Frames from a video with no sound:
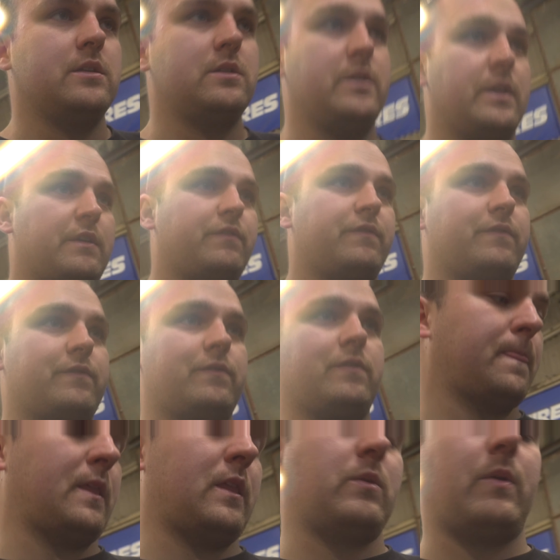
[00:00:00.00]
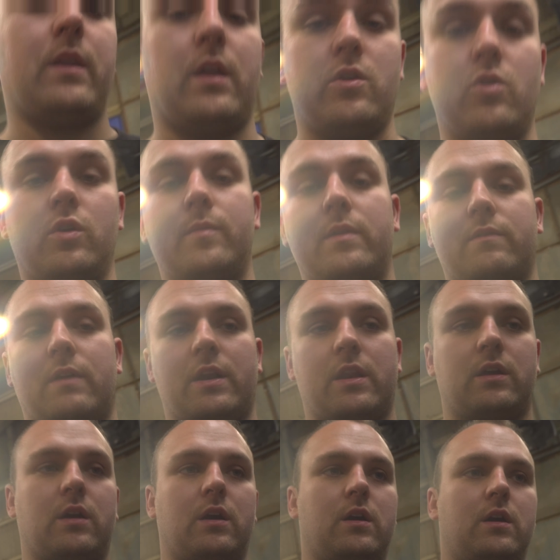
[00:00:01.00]
Diff, the one that I normally run in
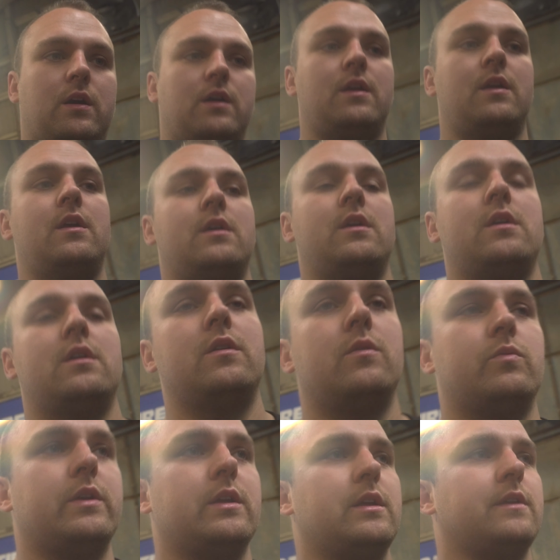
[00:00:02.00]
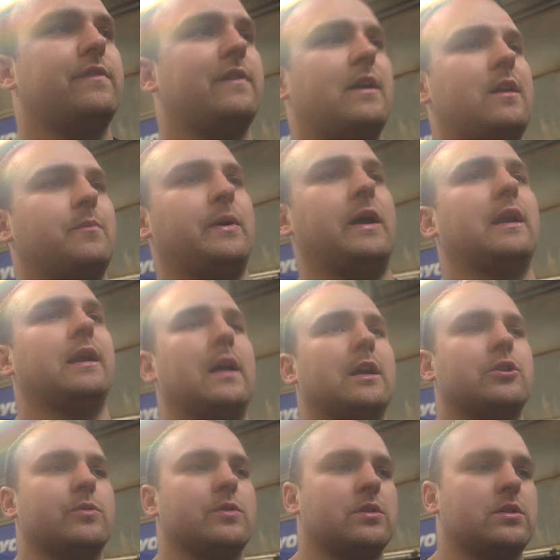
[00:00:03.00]
the car, we found the
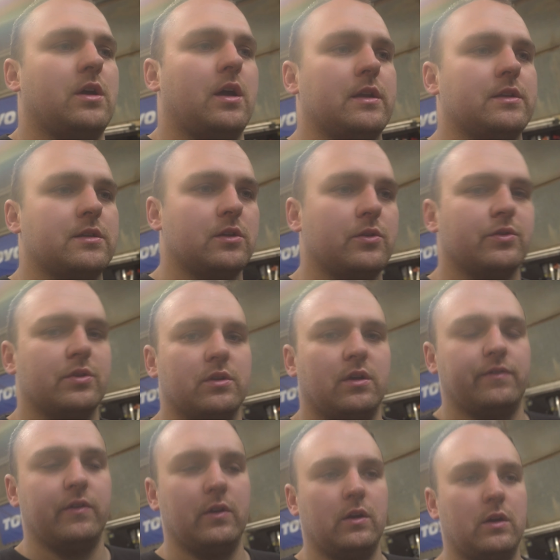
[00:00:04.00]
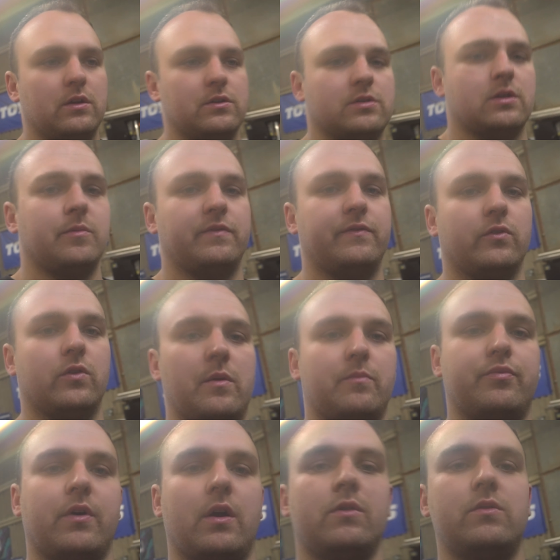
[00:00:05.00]
backlash was starting to loosen off a lot, so before
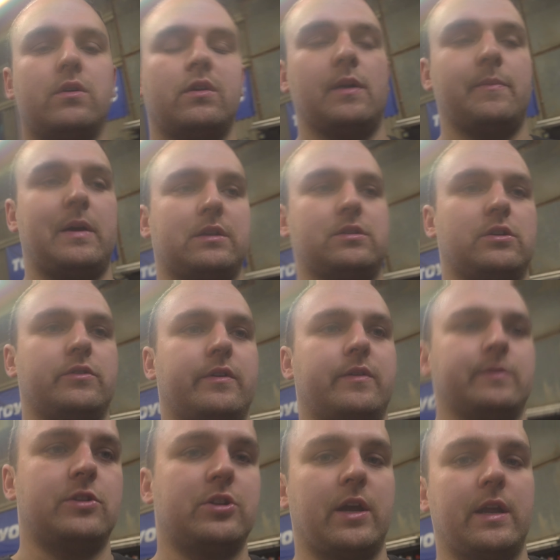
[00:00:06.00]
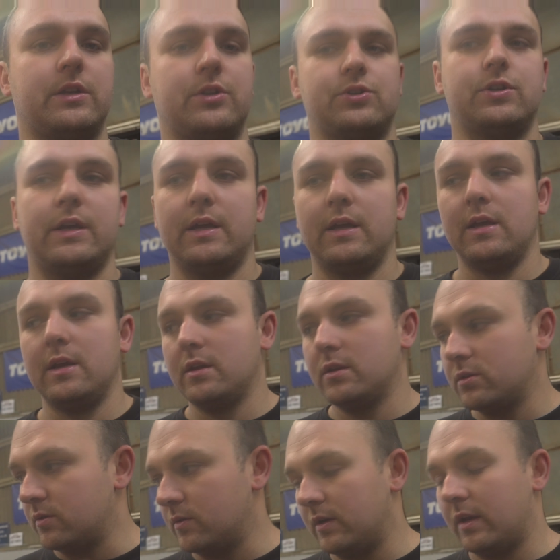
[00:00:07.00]
it broke at Matsuri we changed it
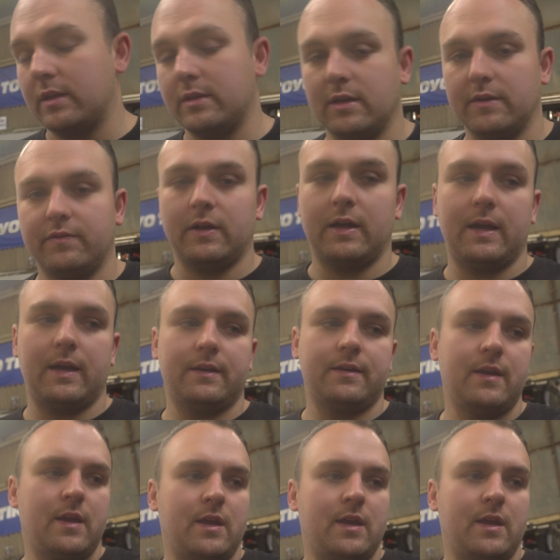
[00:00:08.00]
to another diff that I had.